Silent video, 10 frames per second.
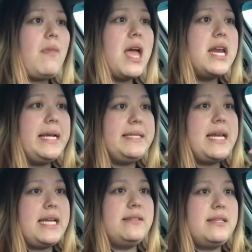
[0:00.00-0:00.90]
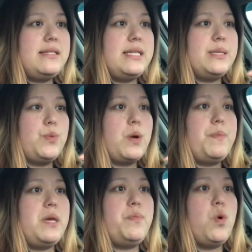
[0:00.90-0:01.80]
And he's had instances where
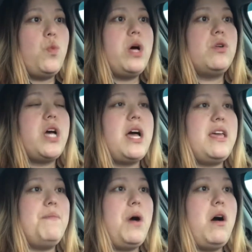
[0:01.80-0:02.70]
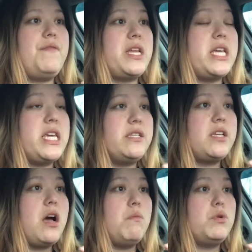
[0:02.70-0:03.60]
people will cut him off and he has
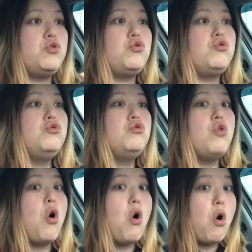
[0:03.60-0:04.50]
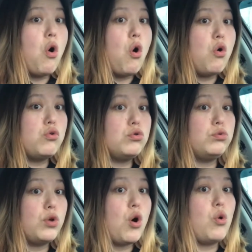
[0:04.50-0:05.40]
come so
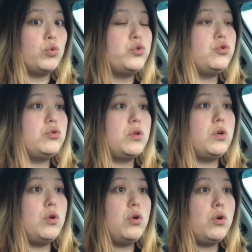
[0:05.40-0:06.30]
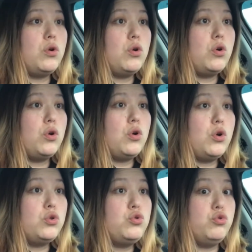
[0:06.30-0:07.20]
close
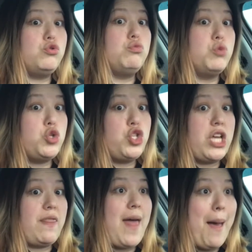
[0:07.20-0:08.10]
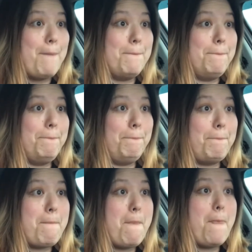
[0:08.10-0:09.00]
to smooshing them
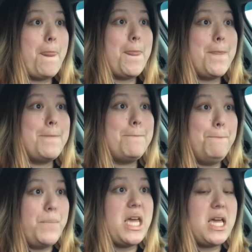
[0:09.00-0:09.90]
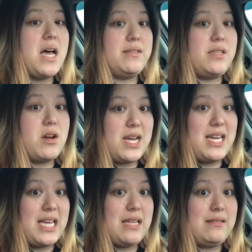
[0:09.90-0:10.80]
because they're
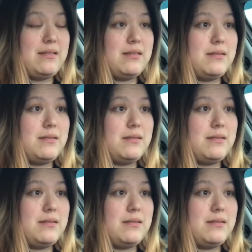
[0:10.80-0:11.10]
idiots.